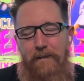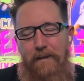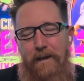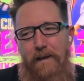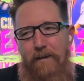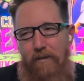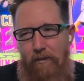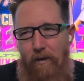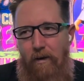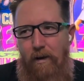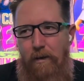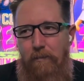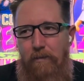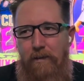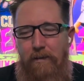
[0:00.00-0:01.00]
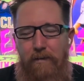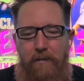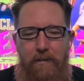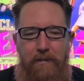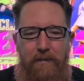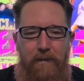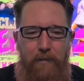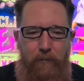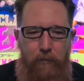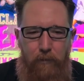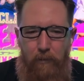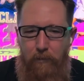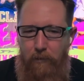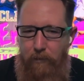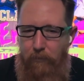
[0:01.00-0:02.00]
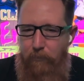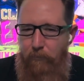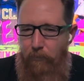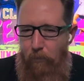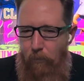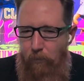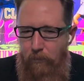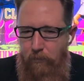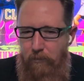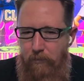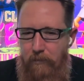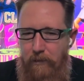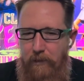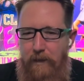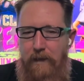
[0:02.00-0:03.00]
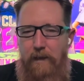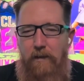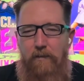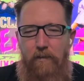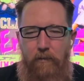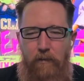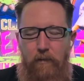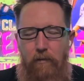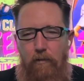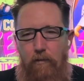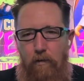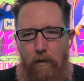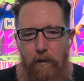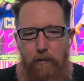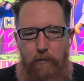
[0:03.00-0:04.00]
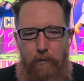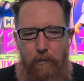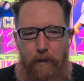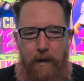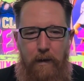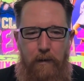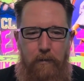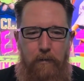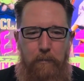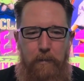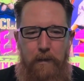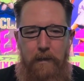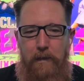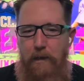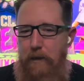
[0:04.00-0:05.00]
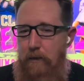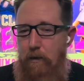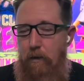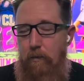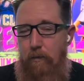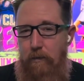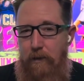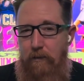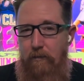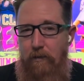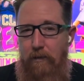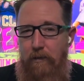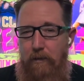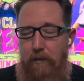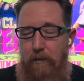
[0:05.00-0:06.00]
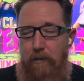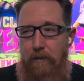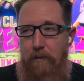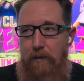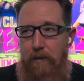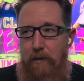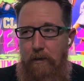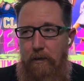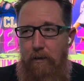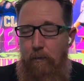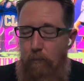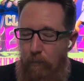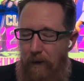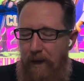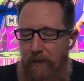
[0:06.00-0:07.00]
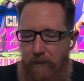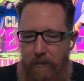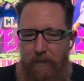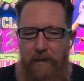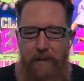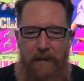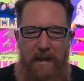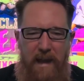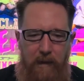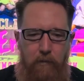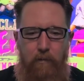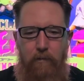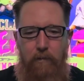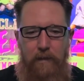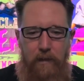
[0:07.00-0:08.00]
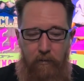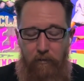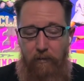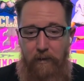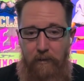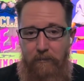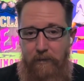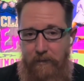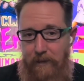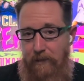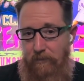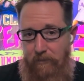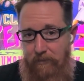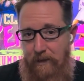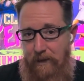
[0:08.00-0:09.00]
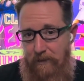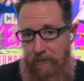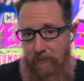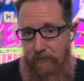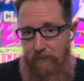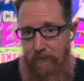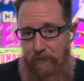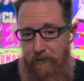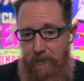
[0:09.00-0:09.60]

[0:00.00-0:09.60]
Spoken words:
At times it did feel a little forced, as if it's trying too hard to be a cult classic, rather than naturally achieving that status.